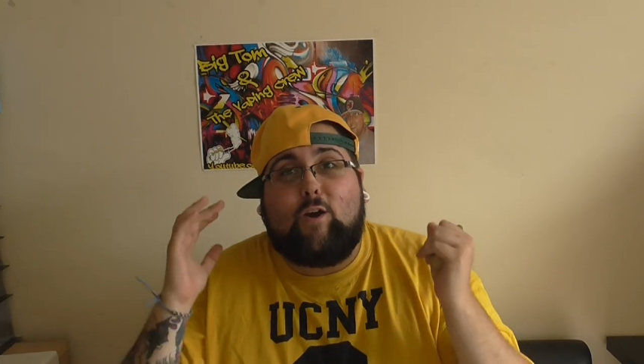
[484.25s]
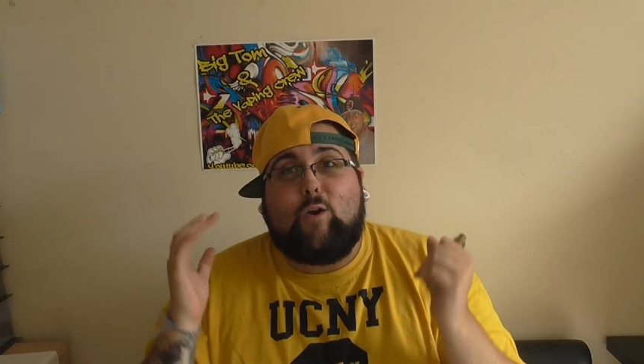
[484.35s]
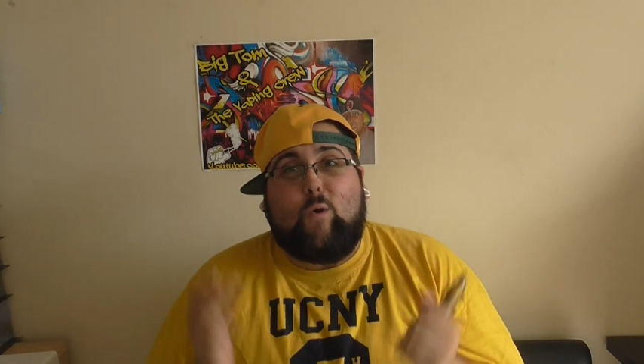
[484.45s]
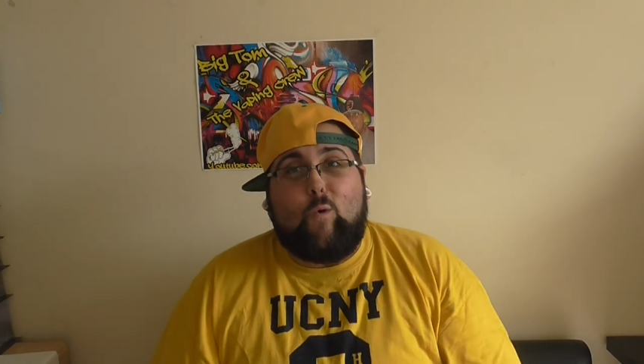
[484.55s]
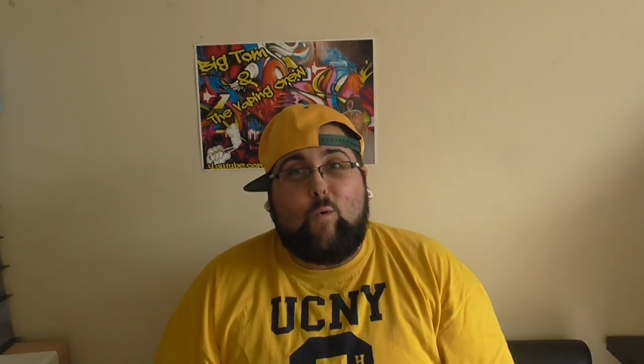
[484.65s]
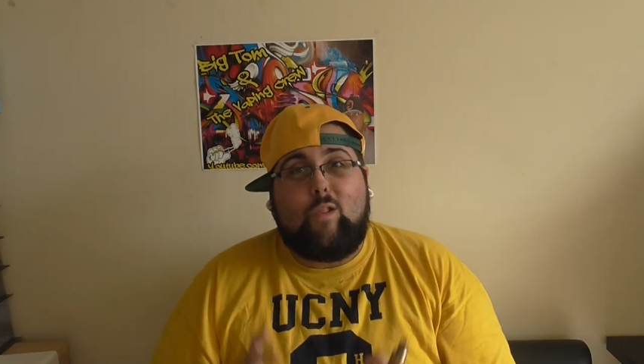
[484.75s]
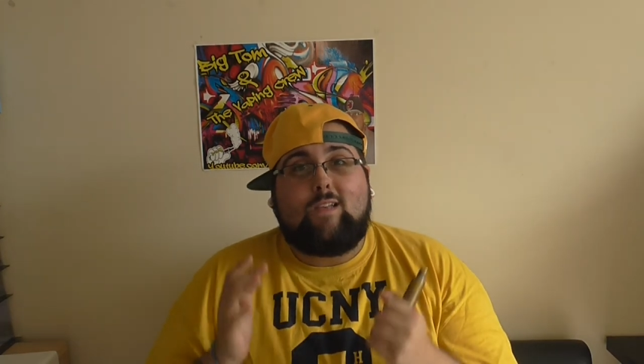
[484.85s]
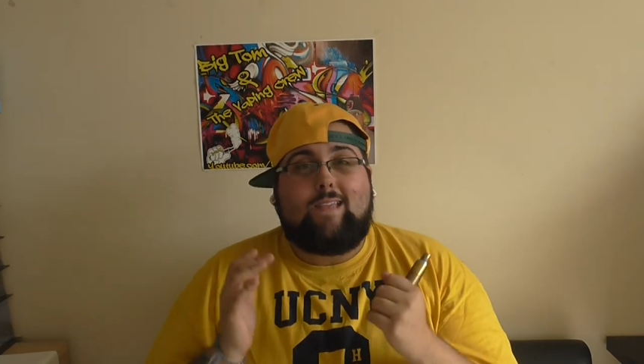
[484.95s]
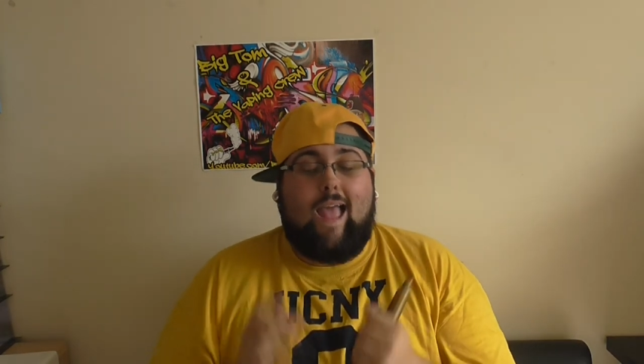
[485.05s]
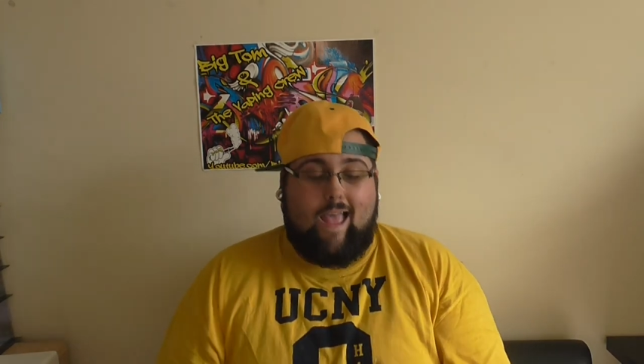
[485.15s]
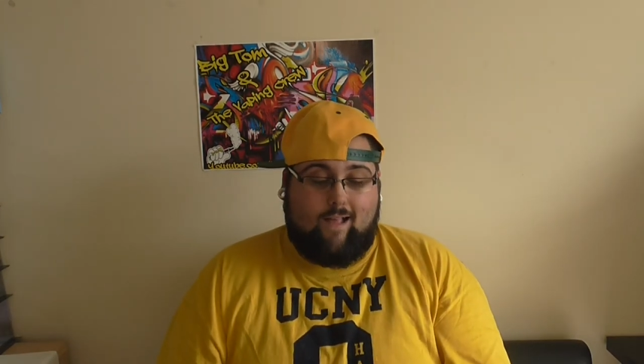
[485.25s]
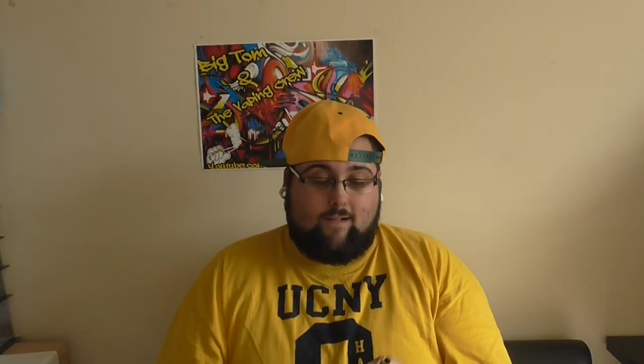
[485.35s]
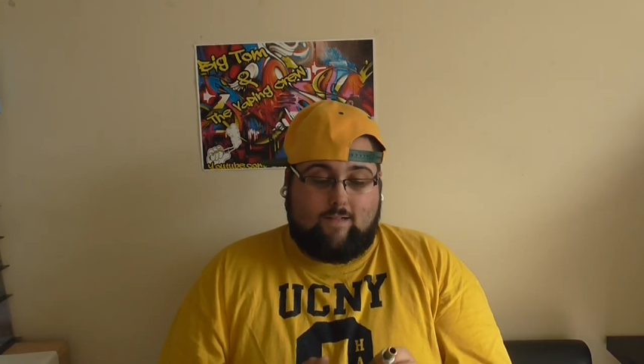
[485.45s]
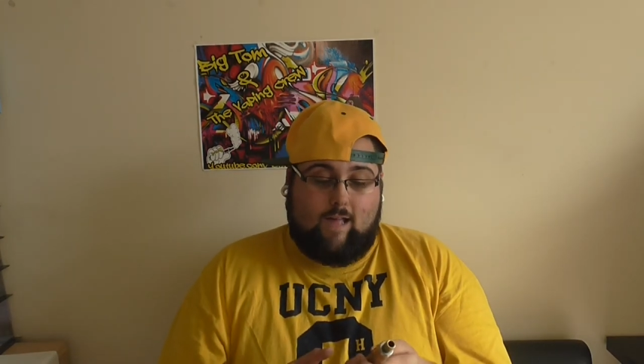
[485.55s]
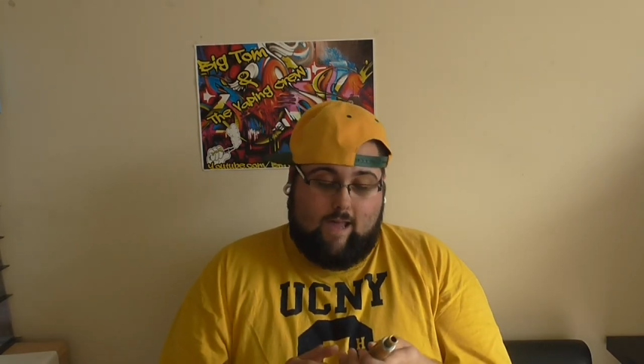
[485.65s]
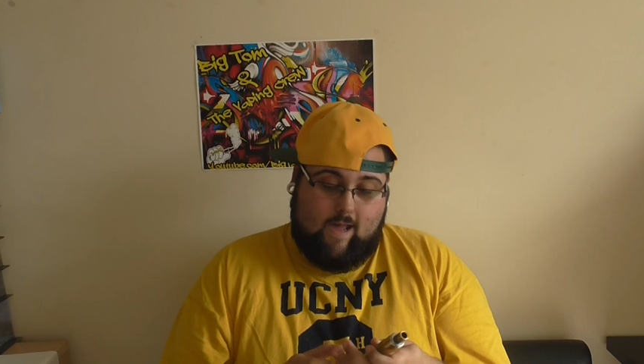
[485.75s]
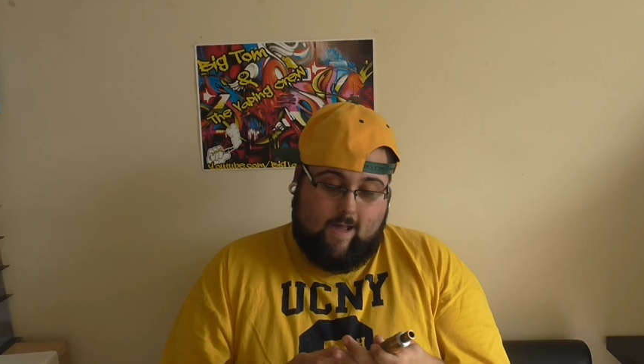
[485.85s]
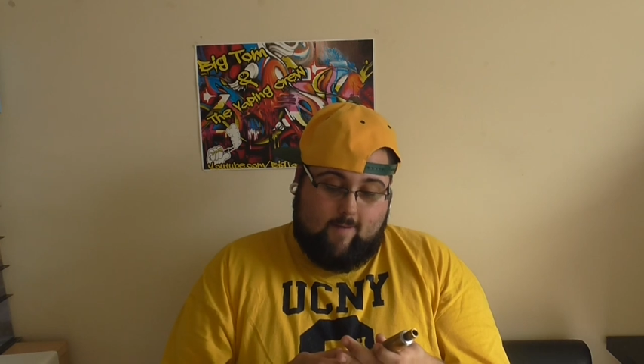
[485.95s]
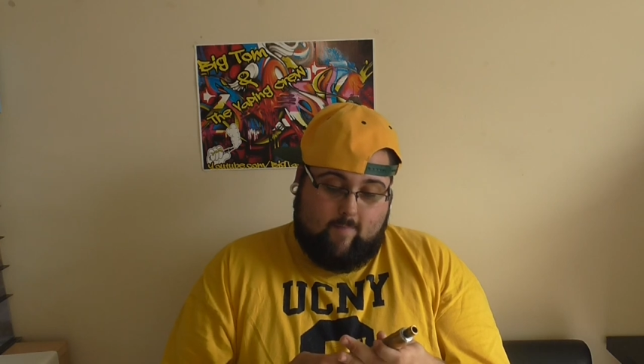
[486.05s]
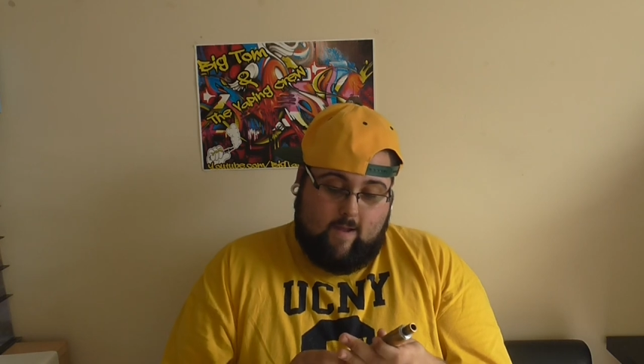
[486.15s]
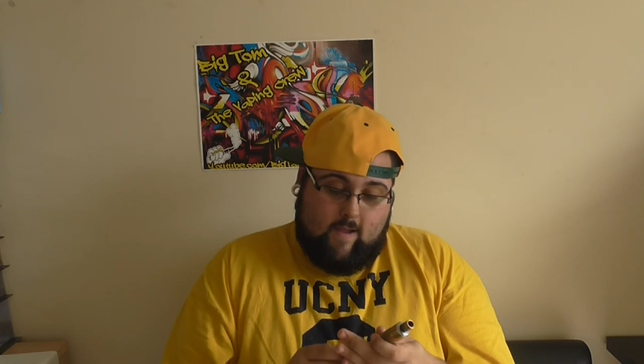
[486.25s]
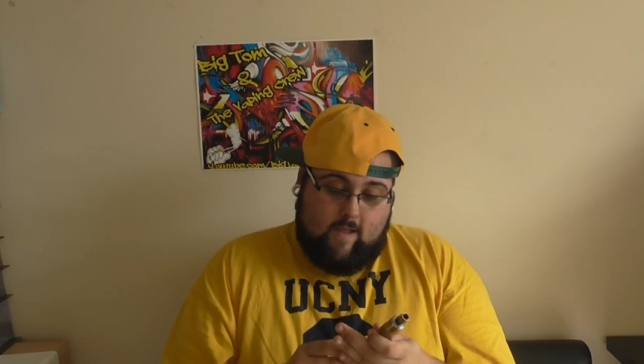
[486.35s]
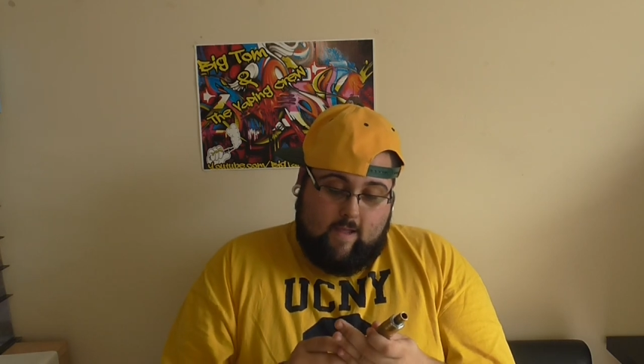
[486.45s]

cool as hell. Um,